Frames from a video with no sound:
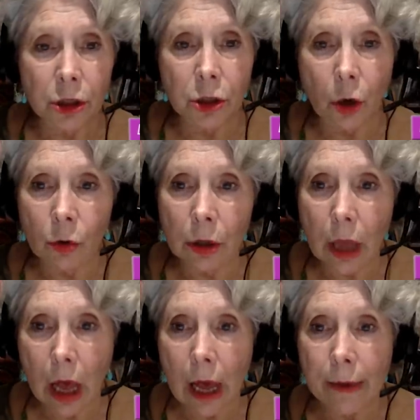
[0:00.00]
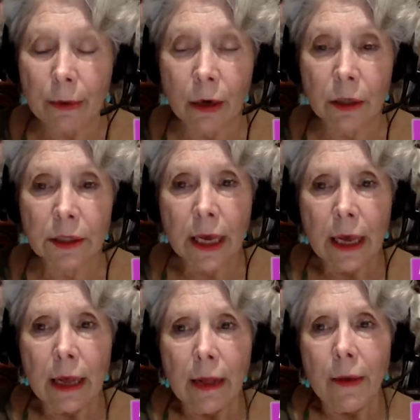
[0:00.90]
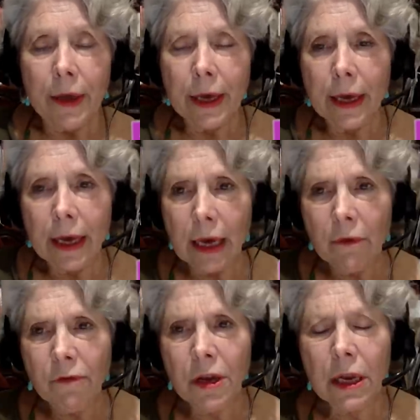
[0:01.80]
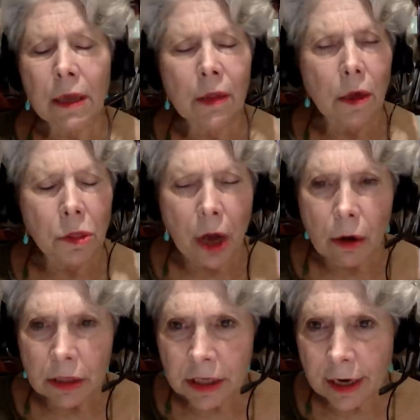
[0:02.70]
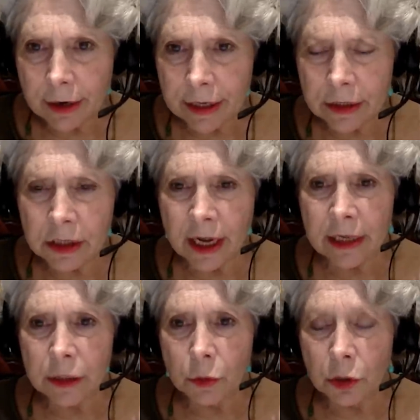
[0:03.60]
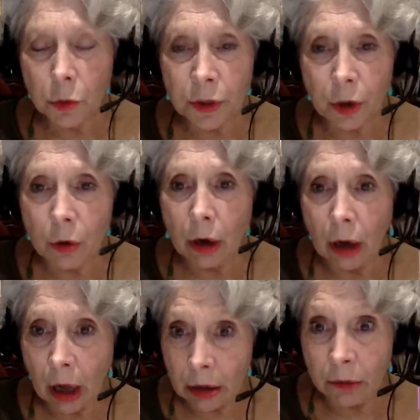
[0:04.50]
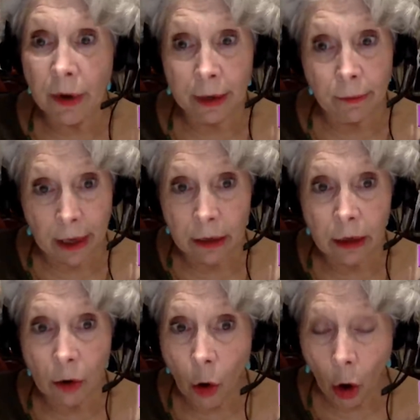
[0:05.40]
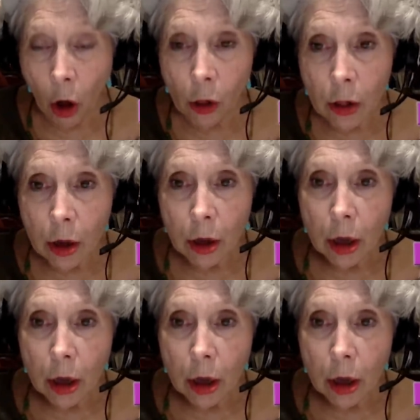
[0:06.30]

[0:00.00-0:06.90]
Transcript: It's a total lie because even in the authoritarian states, which we don't highly recommend at all,